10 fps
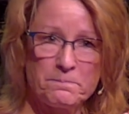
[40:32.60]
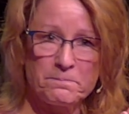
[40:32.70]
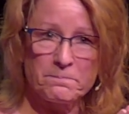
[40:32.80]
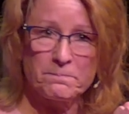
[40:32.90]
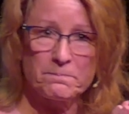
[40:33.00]

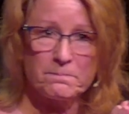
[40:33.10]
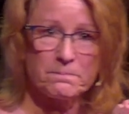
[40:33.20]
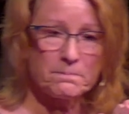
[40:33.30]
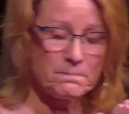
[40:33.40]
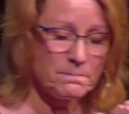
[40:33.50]

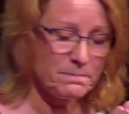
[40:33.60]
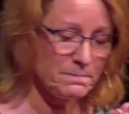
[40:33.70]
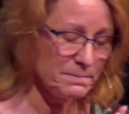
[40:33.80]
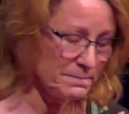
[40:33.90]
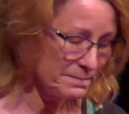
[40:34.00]

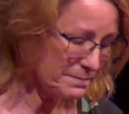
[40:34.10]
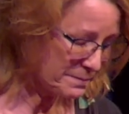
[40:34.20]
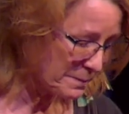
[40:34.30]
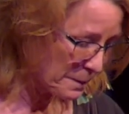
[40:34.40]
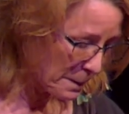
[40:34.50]

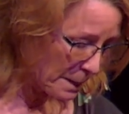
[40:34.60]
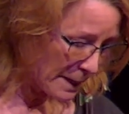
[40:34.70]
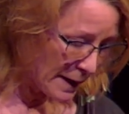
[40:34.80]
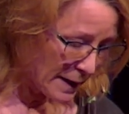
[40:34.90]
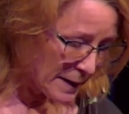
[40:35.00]

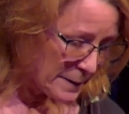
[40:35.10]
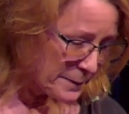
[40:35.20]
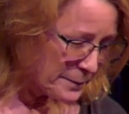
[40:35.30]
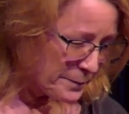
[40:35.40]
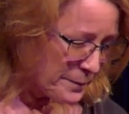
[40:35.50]
Nothing is said.